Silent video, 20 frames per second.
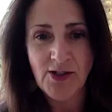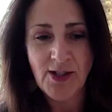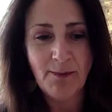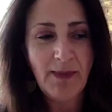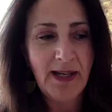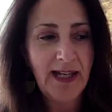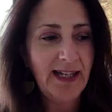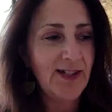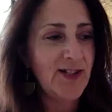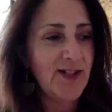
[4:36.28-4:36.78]
I
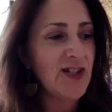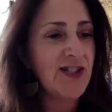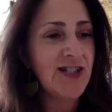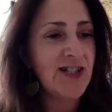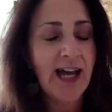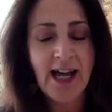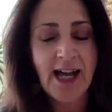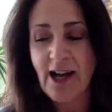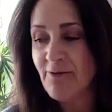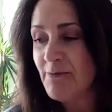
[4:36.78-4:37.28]
mean,
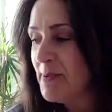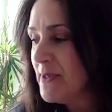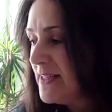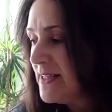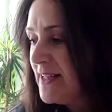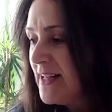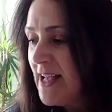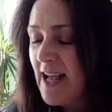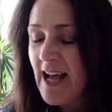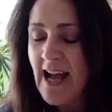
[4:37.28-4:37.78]
today I've been,
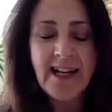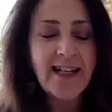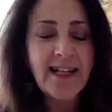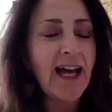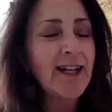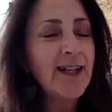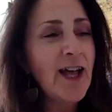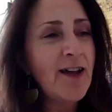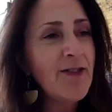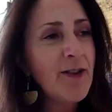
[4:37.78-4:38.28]

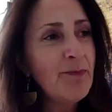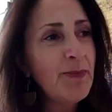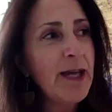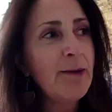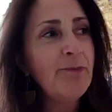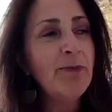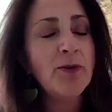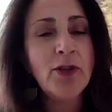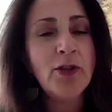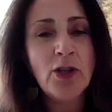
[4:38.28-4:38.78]
and the
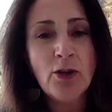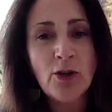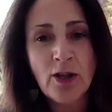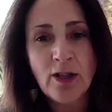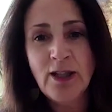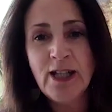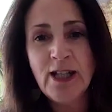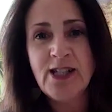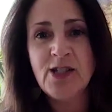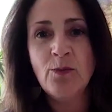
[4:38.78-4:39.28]
people that you can
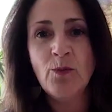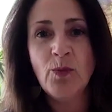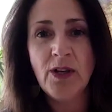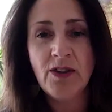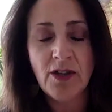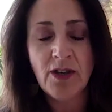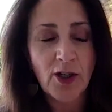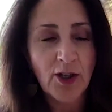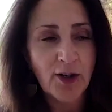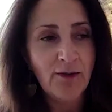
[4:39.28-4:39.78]
listen with
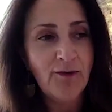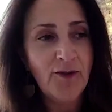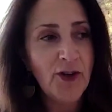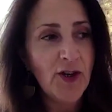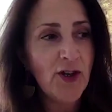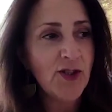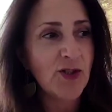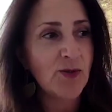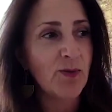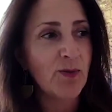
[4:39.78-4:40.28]
and
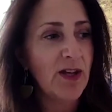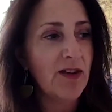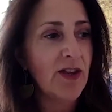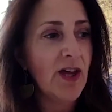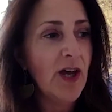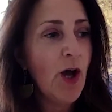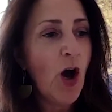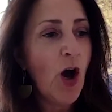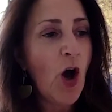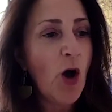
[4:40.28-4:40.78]
converse with
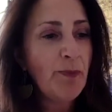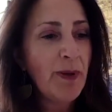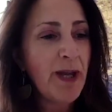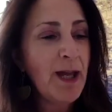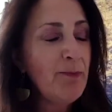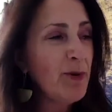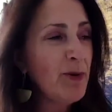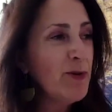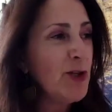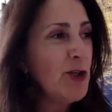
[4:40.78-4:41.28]
are
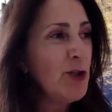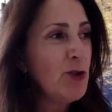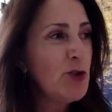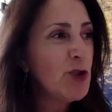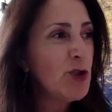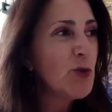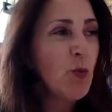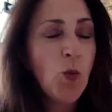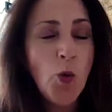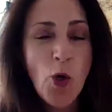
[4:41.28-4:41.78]
people that you
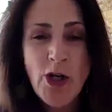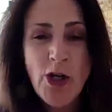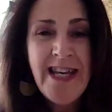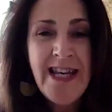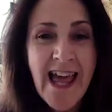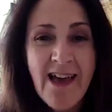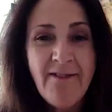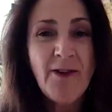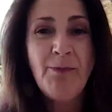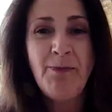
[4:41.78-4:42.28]
just would
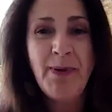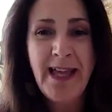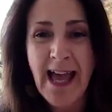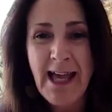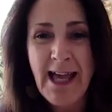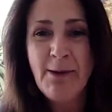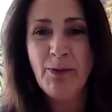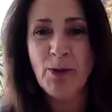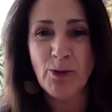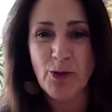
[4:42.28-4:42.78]
never be
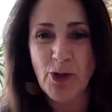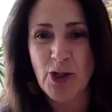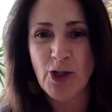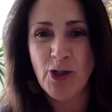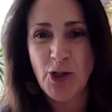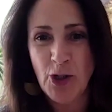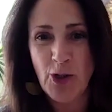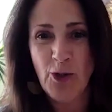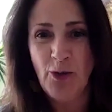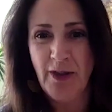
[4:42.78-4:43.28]
able to
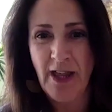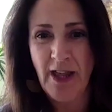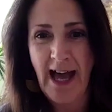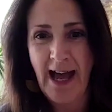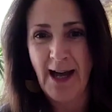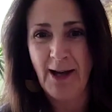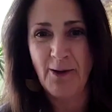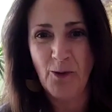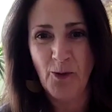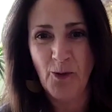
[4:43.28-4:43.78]
do that
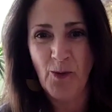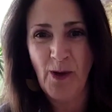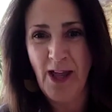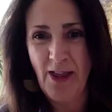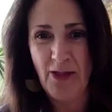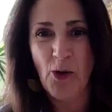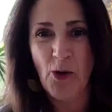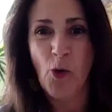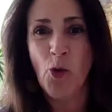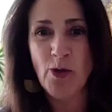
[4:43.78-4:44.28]

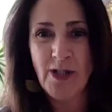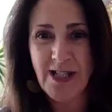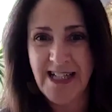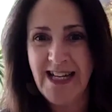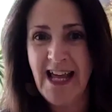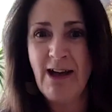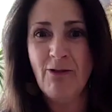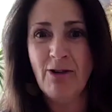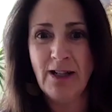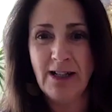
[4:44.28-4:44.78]
with
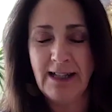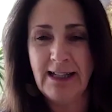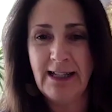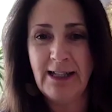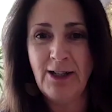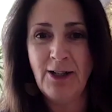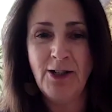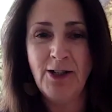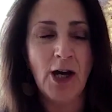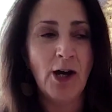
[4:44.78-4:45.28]
ordinarily.
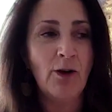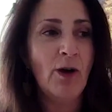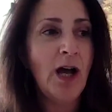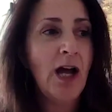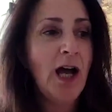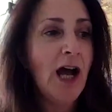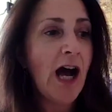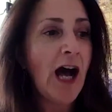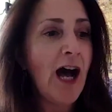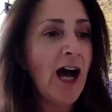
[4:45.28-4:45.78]
You know,
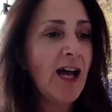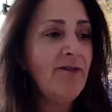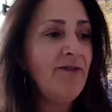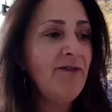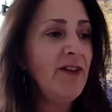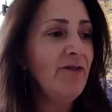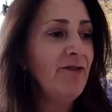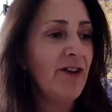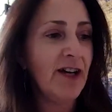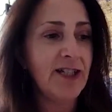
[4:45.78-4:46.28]
I've
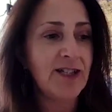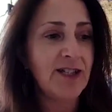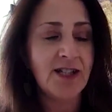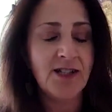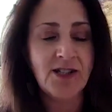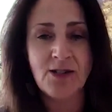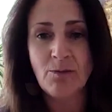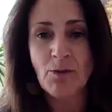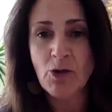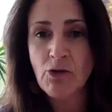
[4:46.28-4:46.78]
invited
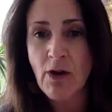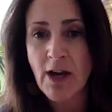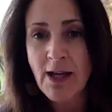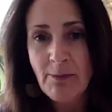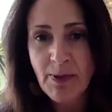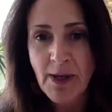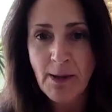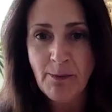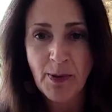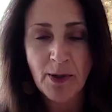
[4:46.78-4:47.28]
some great
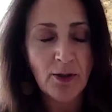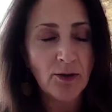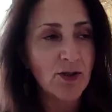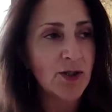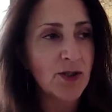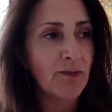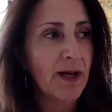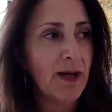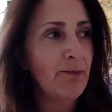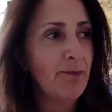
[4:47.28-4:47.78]
people
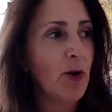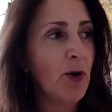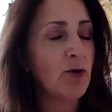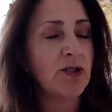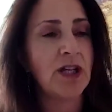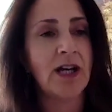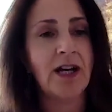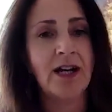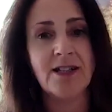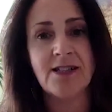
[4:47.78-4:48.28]
onto my
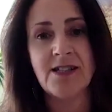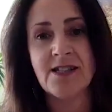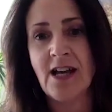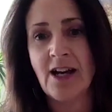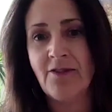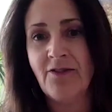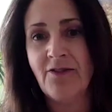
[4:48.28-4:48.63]
podcast.